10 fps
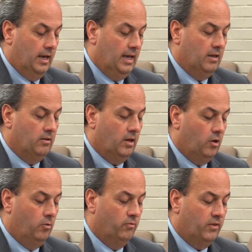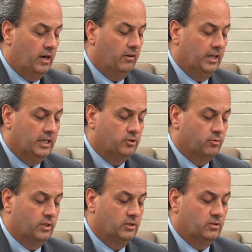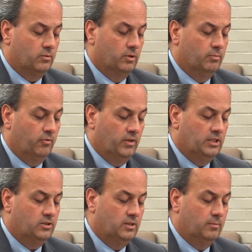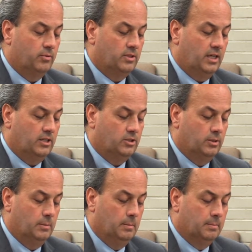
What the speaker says: and home fire injuries through prevention and protection